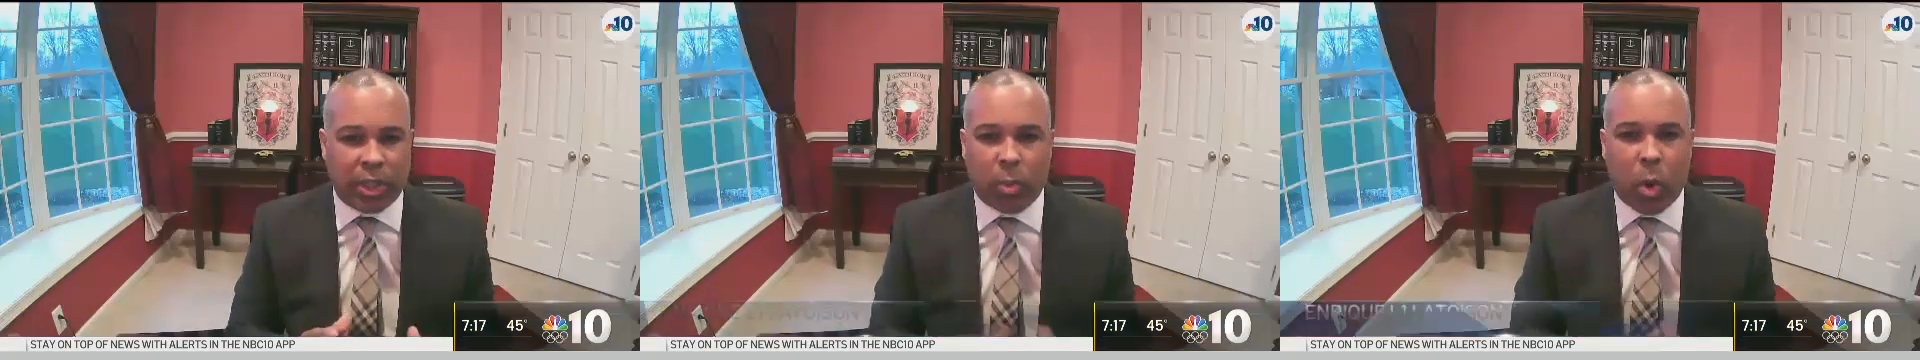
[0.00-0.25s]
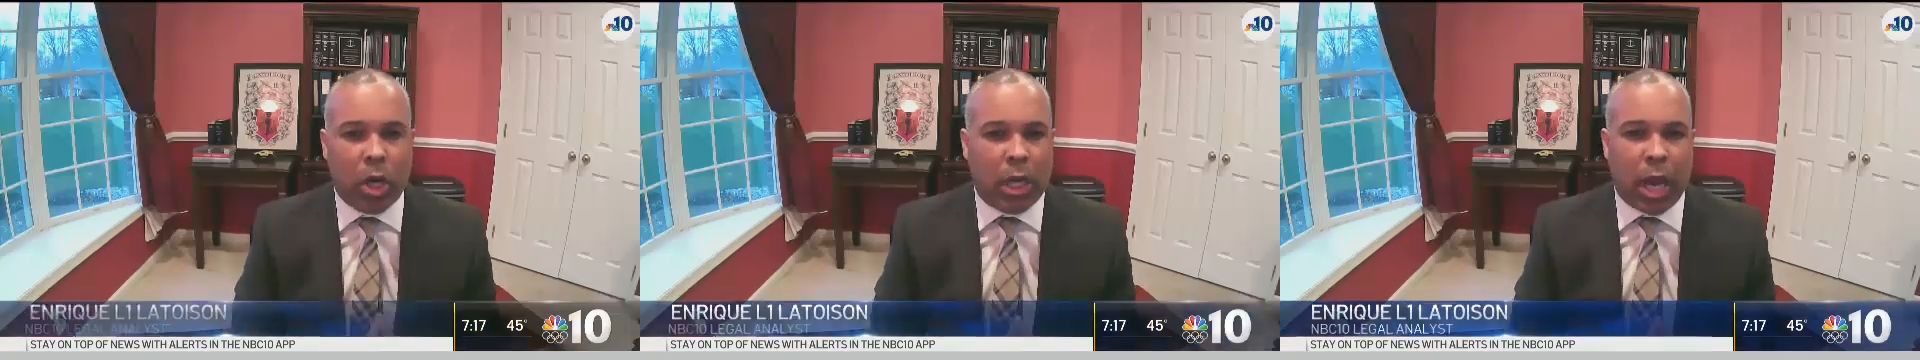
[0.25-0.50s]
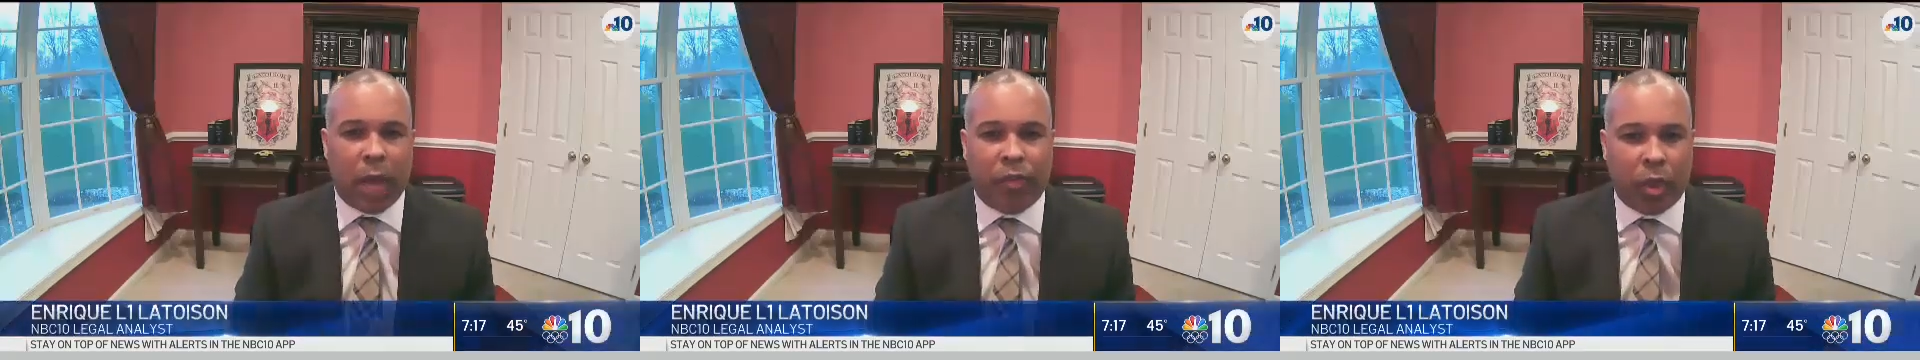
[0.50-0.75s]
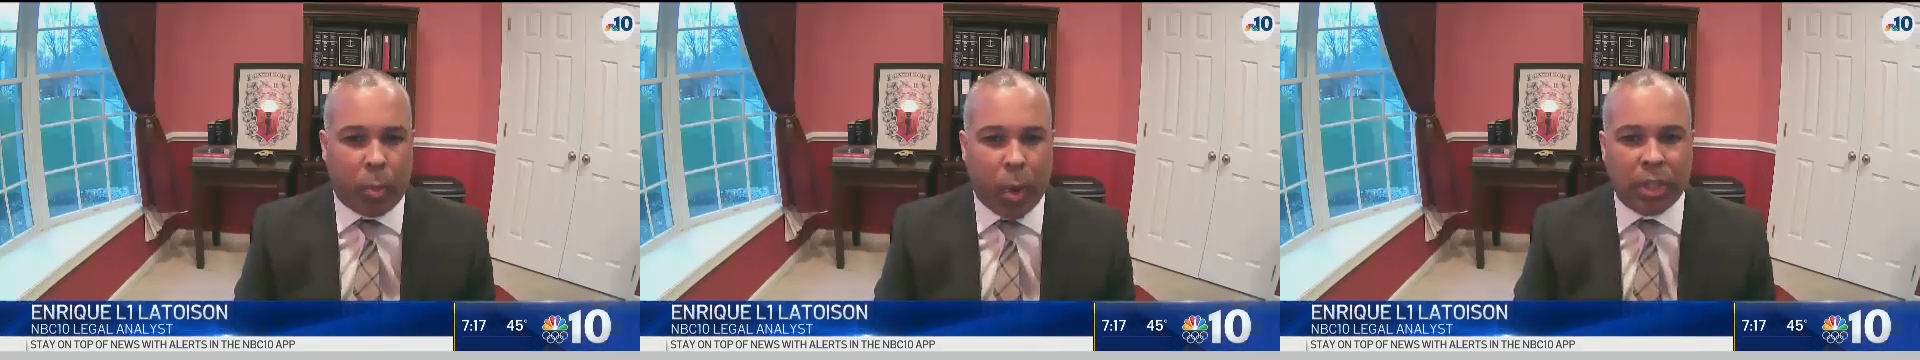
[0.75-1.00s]
testimony
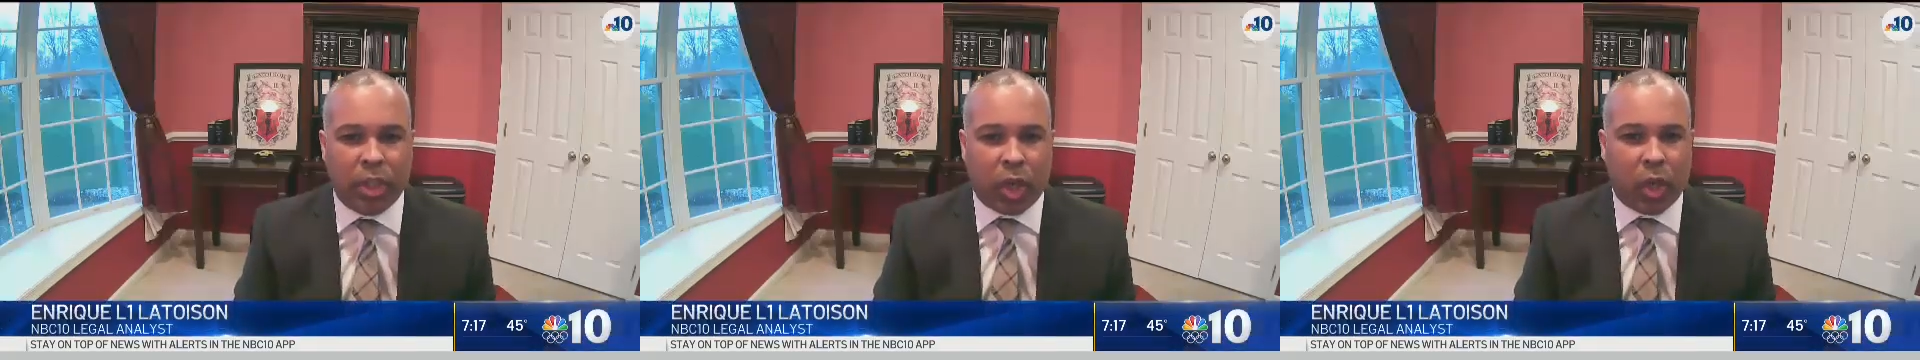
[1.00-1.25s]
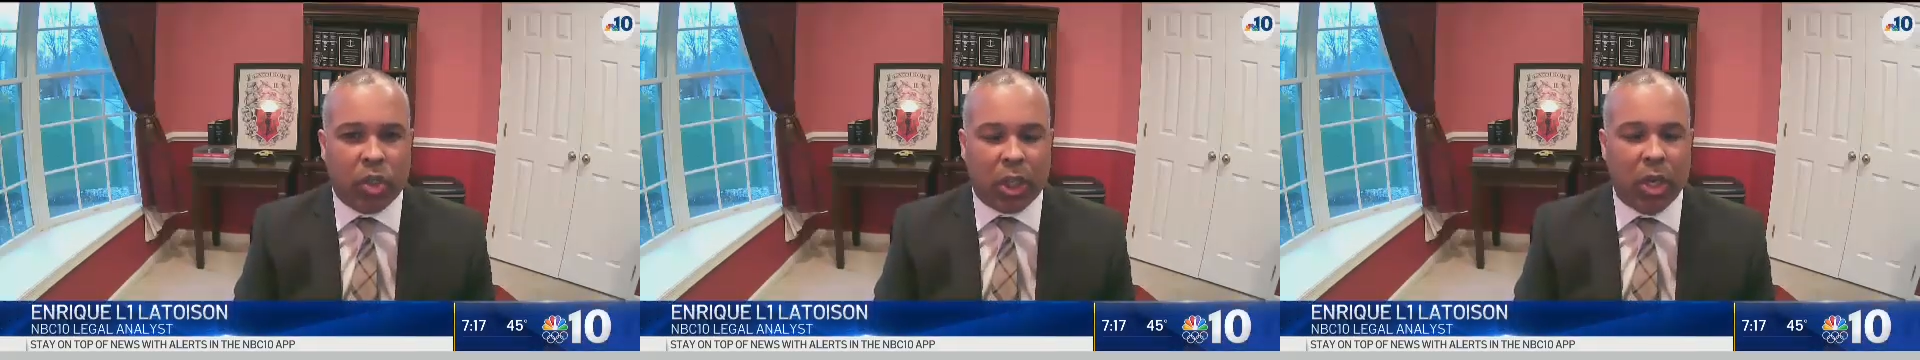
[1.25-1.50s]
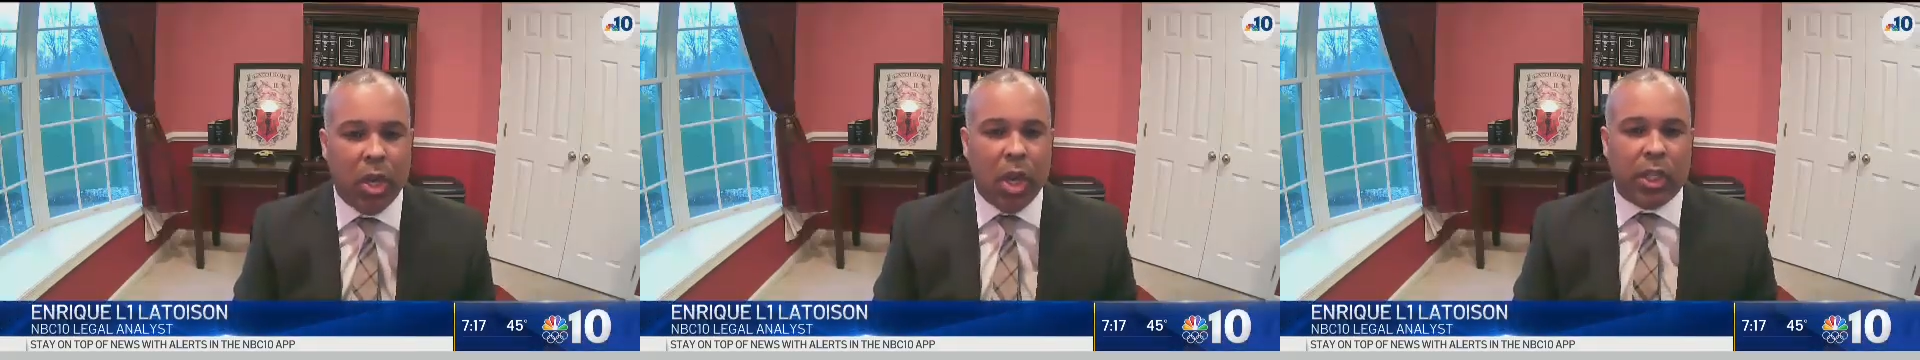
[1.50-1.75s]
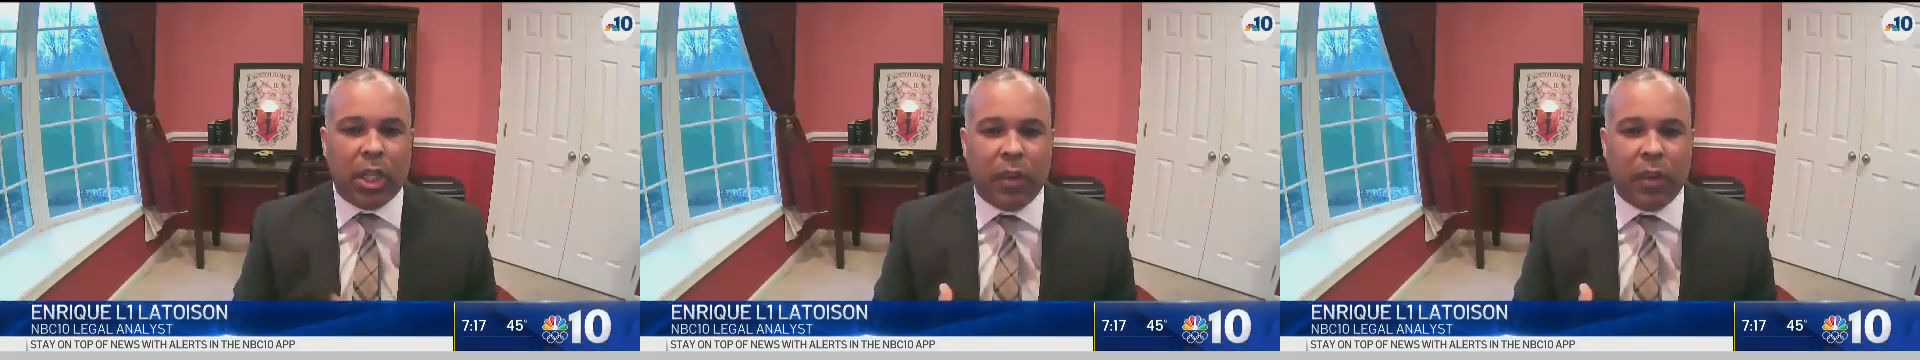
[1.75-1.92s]
today for the prosecution.